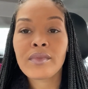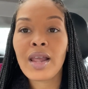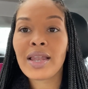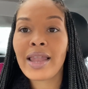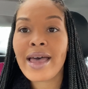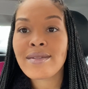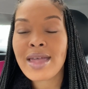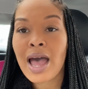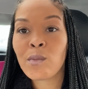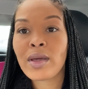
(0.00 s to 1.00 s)
last
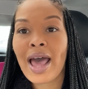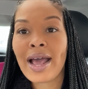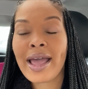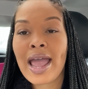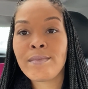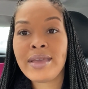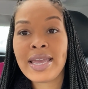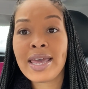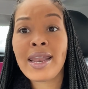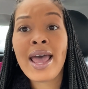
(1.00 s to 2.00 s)
time when I came
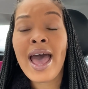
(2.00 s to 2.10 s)
in,